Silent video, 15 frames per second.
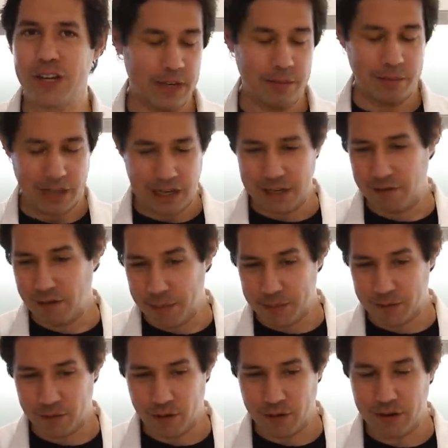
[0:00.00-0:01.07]
Kept it under
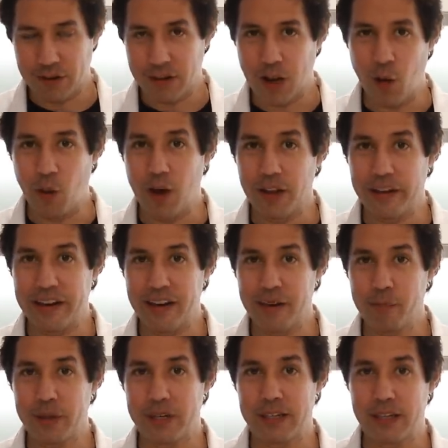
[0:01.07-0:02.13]
wraps for a while now,
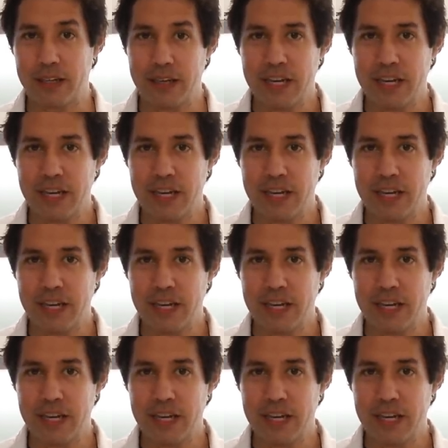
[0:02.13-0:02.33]
but